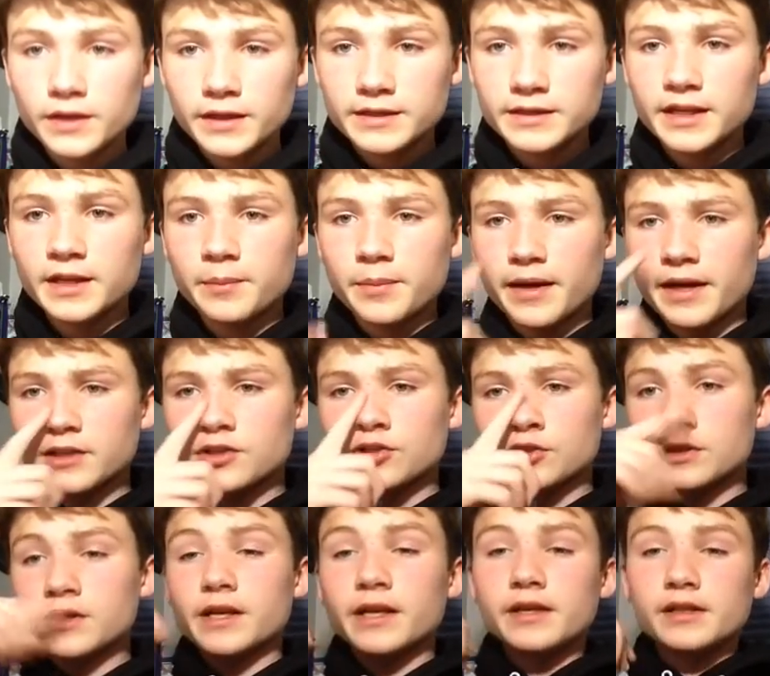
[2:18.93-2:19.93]
It's St.
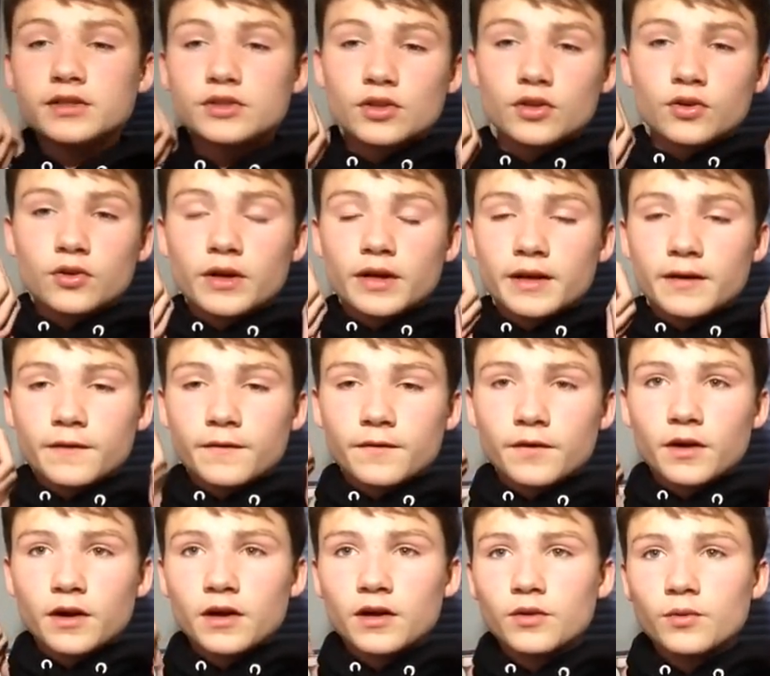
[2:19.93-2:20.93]
Patrick's Day, so I've
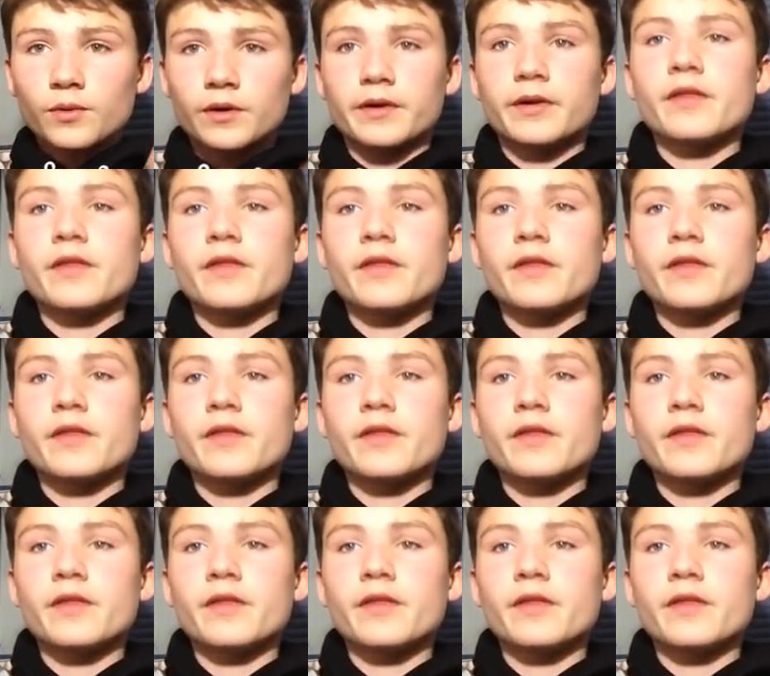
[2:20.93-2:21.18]
got to wear